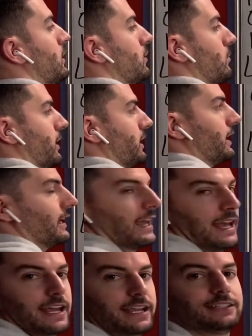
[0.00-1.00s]
right? That
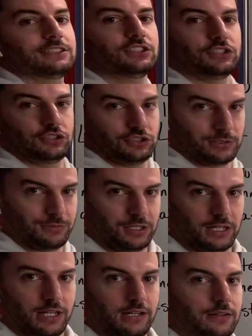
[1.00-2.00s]
A is
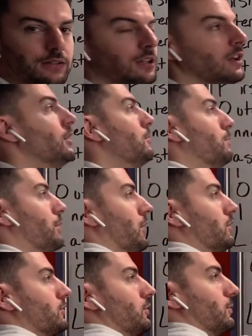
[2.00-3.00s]
distributed, but
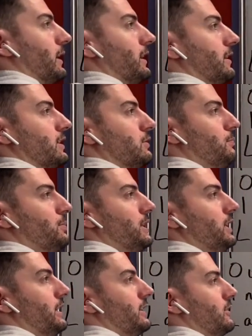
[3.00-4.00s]
also, right, this
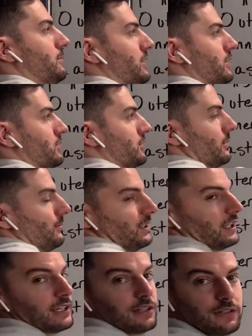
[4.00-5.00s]
B needs to be
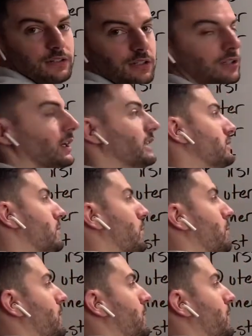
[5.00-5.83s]
distributed. Okay, so it would